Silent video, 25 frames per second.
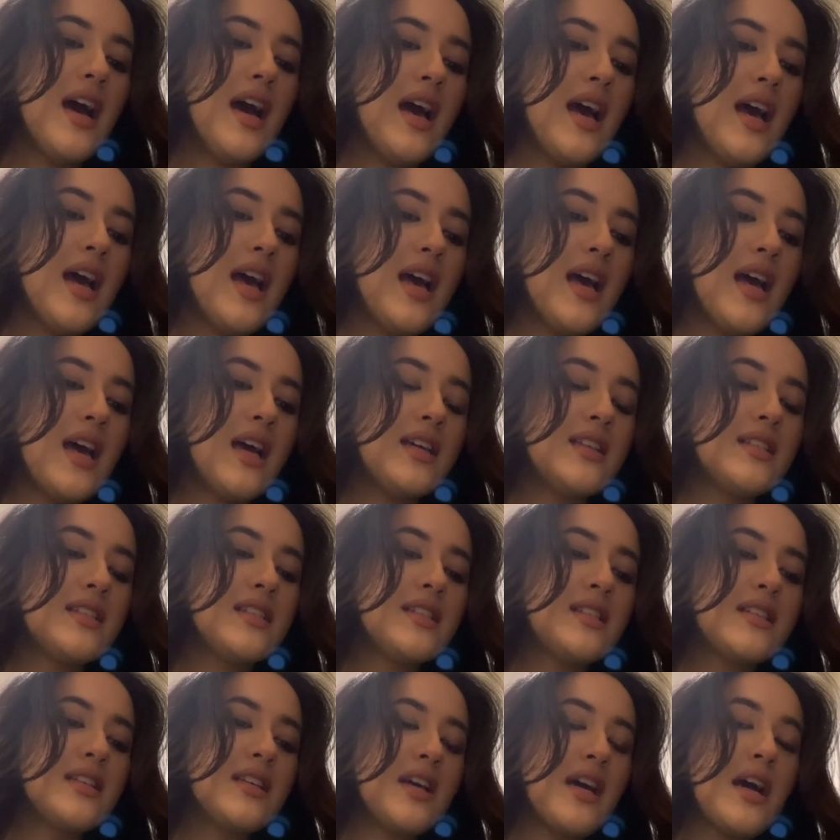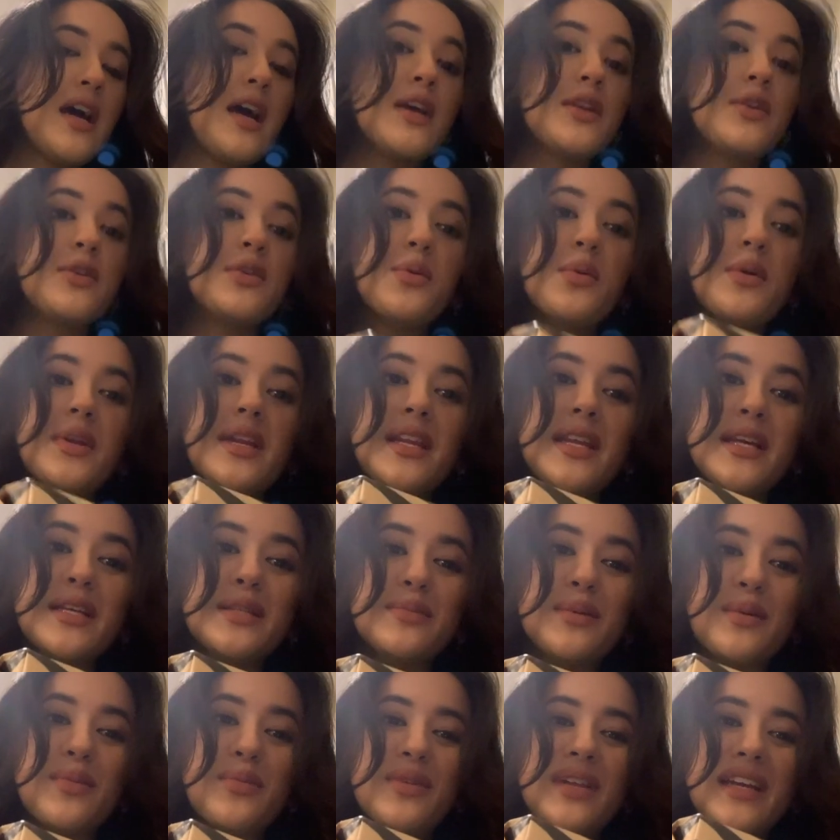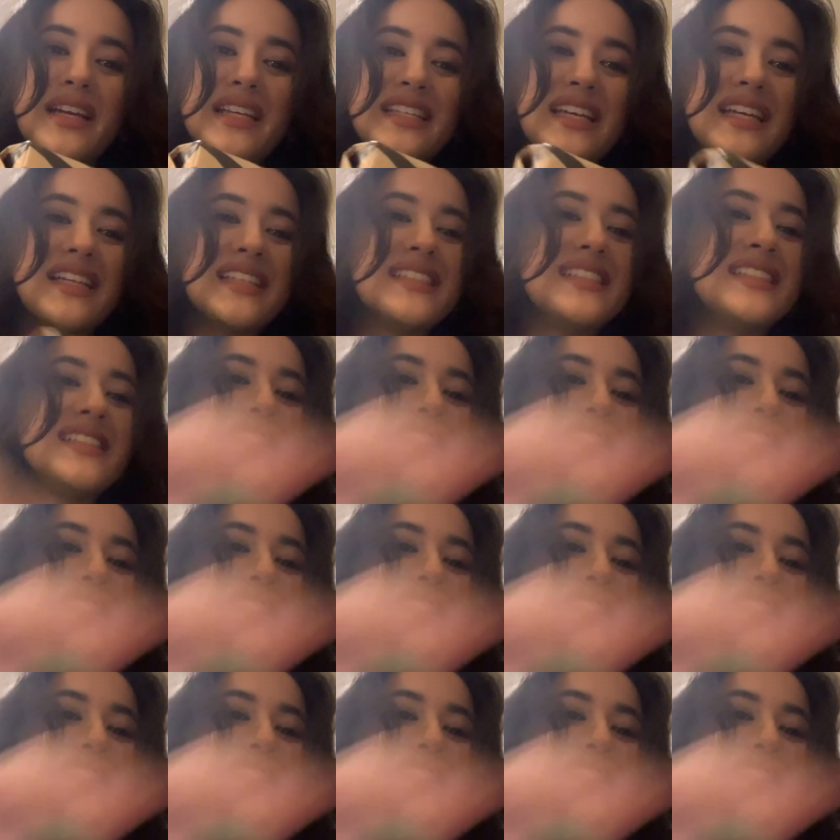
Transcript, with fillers: and I don't know what it is, but I'm really excited.